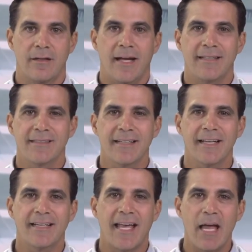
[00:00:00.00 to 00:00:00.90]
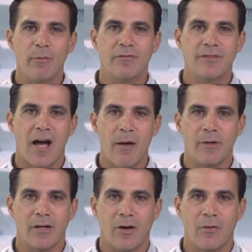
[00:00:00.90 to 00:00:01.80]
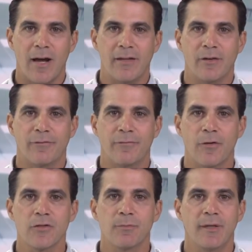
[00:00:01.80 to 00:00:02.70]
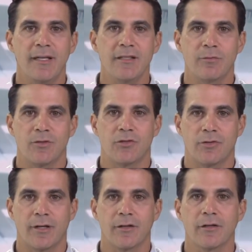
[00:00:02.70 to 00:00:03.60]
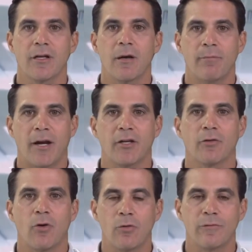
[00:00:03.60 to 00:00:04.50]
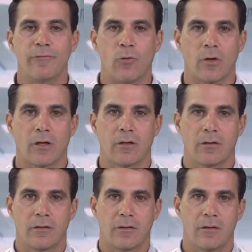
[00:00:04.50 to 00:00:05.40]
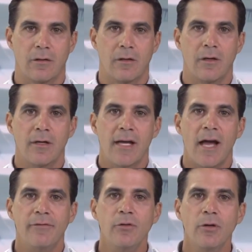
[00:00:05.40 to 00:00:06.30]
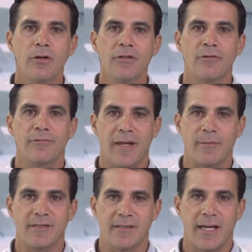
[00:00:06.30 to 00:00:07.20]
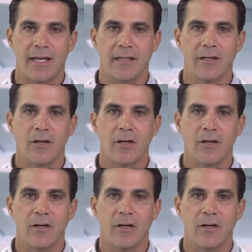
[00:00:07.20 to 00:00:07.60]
It's like a game of domino, and the first piece was triggered by your own fork. Have you heard the famous saying,